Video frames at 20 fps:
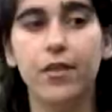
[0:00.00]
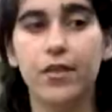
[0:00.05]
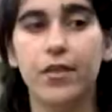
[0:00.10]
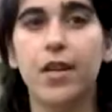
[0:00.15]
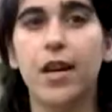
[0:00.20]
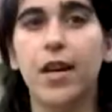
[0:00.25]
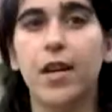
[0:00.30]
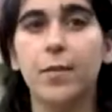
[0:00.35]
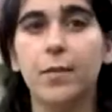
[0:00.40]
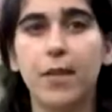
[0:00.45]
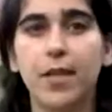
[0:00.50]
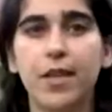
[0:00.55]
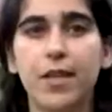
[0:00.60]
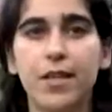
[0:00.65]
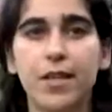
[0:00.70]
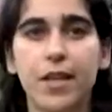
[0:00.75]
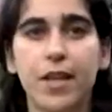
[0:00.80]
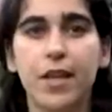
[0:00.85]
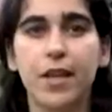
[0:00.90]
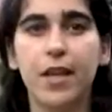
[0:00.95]
side,
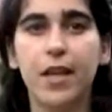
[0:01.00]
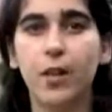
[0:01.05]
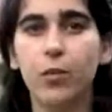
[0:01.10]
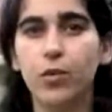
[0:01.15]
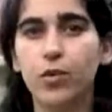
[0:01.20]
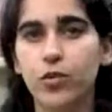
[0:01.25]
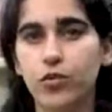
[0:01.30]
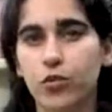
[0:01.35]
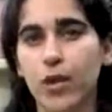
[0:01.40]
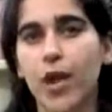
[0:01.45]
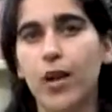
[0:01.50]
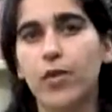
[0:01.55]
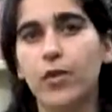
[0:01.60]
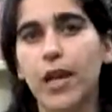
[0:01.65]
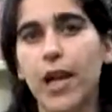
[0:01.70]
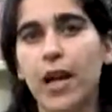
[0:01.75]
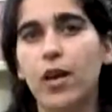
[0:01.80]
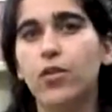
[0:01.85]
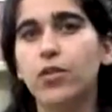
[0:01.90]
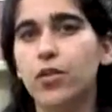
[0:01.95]
because it will drown
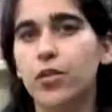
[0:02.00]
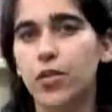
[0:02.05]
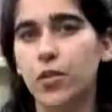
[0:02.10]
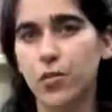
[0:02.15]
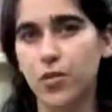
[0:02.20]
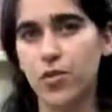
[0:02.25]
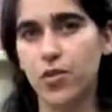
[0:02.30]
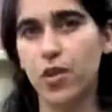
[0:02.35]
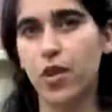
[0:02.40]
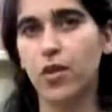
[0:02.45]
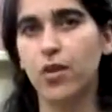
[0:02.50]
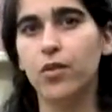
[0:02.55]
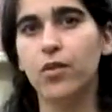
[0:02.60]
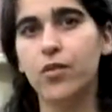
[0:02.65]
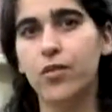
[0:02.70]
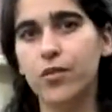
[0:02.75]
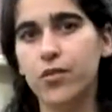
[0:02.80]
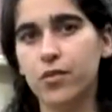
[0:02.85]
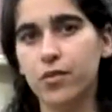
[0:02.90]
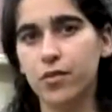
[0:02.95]
out those
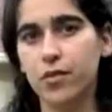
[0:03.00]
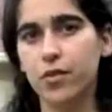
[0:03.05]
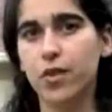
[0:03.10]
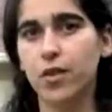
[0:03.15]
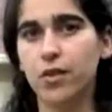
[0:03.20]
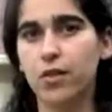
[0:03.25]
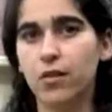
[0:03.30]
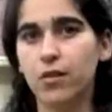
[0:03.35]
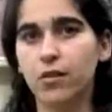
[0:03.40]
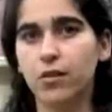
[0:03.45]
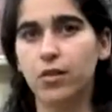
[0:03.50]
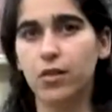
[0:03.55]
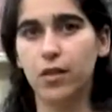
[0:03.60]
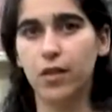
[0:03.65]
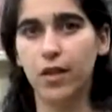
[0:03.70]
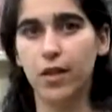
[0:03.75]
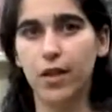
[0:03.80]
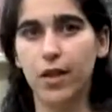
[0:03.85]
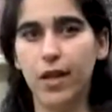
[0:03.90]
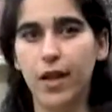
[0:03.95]
sorrows, you know.
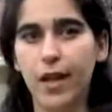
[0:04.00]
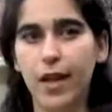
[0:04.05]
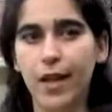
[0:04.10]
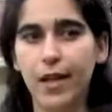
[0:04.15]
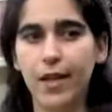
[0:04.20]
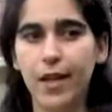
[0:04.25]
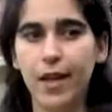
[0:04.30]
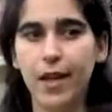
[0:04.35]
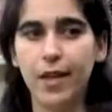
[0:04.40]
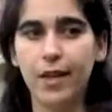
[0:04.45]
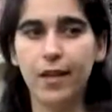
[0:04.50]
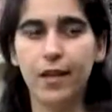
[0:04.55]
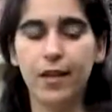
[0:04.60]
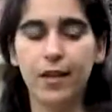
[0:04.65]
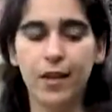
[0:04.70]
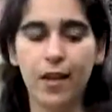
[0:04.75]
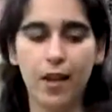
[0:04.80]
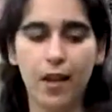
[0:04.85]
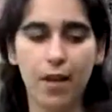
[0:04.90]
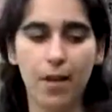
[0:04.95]

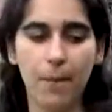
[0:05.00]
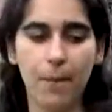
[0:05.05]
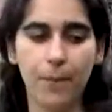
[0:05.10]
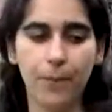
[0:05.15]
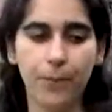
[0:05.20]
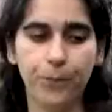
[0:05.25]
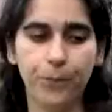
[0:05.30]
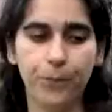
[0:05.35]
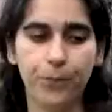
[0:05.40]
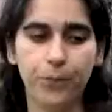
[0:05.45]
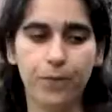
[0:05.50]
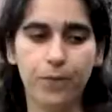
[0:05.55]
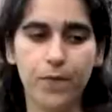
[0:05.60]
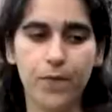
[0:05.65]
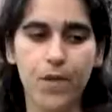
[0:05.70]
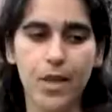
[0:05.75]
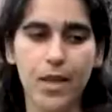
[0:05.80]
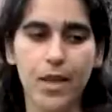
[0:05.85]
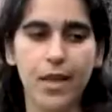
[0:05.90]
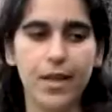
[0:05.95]
And I
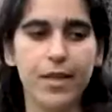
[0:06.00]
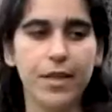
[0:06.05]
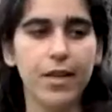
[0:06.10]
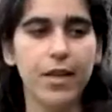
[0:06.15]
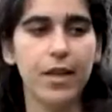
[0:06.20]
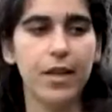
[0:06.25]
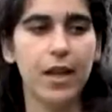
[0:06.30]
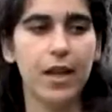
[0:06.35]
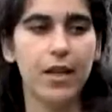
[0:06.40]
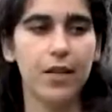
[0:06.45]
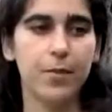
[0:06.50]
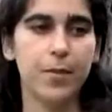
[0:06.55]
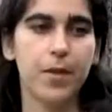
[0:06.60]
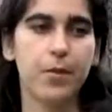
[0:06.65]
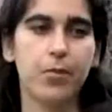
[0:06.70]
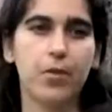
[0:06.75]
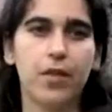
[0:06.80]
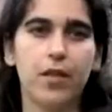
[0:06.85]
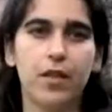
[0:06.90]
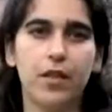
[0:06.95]
think a lot of
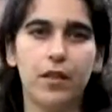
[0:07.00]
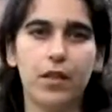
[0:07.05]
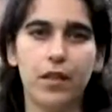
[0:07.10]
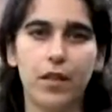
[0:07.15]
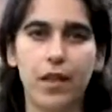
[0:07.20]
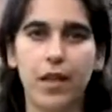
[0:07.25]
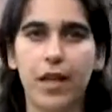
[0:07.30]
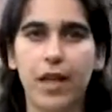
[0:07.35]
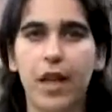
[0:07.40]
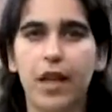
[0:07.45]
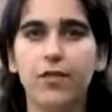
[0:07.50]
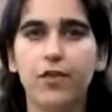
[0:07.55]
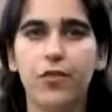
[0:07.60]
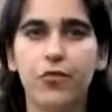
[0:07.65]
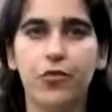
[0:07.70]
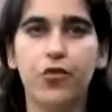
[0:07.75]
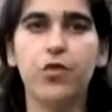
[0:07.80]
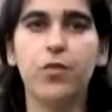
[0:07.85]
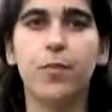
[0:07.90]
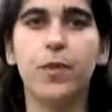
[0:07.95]
people eat a lot of heavy
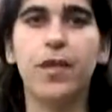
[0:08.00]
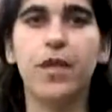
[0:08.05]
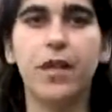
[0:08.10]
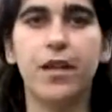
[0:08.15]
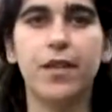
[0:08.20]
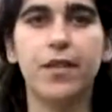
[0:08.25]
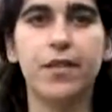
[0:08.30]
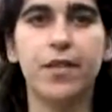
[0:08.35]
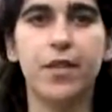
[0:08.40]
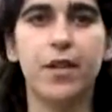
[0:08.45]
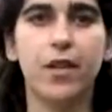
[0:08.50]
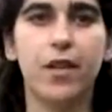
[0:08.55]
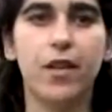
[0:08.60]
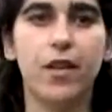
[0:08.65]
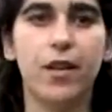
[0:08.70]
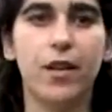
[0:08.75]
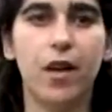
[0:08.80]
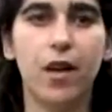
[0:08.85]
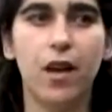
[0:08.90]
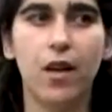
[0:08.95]
foods because
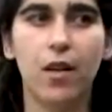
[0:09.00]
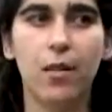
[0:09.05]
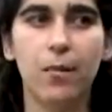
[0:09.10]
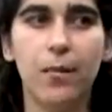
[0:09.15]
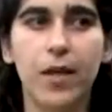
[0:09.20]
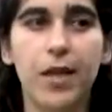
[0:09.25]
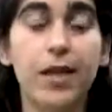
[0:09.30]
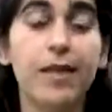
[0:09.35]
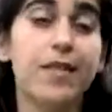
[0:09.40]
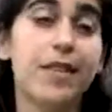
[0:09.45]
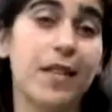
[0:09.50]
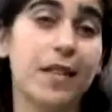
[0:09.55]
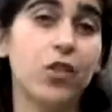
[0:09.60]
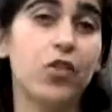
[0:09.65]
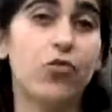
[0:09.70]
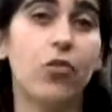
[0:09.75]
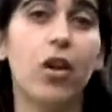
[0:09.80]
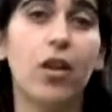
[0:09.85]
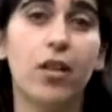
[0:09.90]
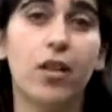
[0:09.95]
it's like a
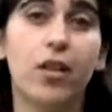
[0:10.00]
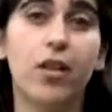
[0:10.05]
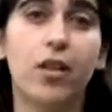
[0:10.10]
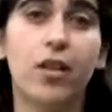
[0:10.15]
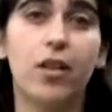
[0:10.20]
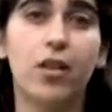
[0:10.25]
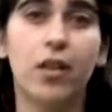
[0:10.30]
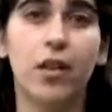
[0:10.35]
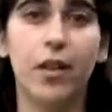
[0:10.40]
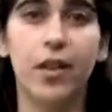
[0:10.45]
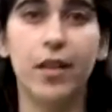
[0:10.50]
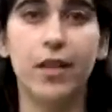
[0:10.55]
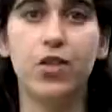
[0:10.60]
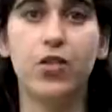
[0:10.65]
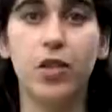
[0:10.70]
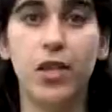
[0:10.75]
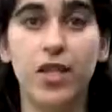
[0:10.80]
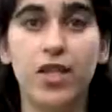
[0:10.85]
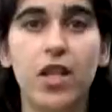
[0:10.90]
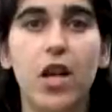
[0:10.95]
drug.
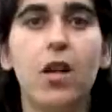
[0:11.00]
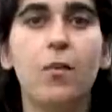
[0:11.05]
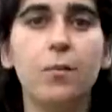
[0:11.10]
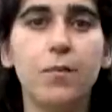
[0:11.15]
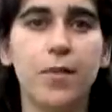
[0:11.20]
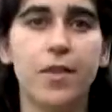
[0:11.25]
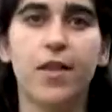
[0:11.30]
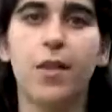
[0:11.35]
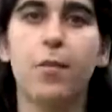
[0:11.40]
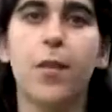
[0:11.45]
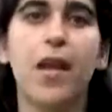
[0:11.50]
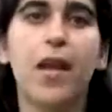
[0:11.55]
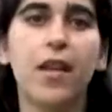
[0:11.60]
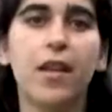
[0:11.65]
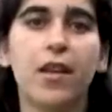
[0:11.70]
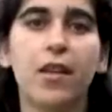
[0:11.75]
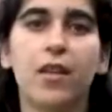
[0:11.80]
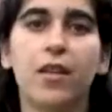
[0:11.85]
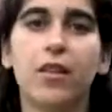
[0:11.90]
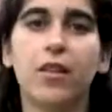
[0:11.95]
It numbs the
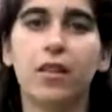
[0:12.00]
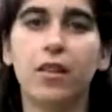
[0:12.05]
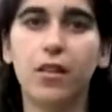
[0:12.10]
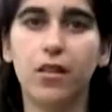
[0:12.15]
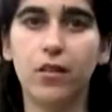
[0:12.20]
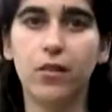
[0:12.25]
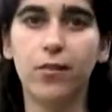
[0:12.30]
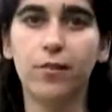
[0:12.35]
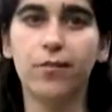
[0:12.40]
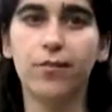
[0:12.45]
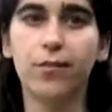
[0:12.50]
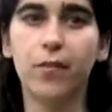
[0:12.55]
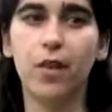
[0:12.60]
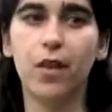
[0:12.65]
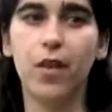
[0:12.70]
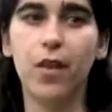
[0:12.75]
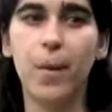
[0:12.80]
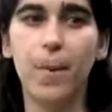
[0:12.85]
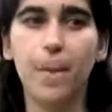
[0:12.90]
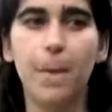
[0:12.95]
pain. You
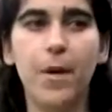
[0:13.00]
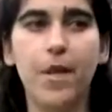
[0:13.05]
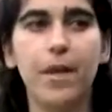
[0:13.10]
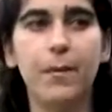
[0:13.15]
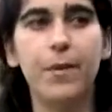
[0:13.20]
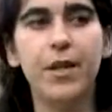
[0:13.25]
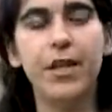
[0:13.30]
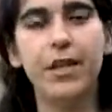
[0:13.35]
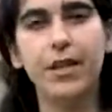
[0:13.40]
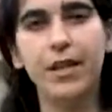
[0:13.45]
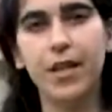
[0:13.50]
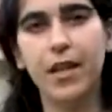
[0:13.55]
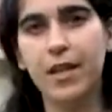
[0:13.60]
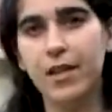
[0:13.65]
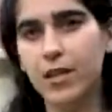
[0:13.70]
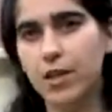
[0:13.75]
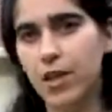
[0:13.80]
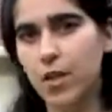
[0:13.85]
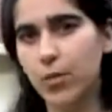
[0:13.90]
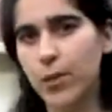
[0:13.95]
know? But in the
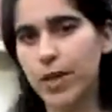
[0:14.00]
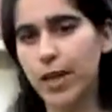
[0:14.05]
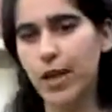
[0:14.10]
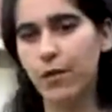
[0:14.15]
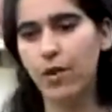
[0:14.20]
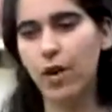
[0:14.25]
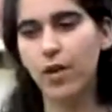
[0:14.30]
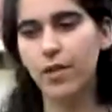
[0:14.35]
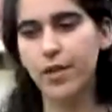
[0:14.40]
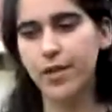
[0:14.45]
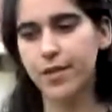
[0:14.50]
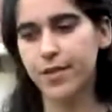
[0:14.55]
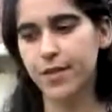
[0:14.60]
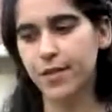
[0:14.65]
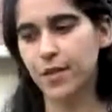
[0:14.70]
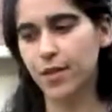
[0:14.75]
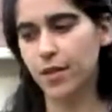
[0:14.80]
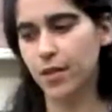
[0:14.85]
end, we have all these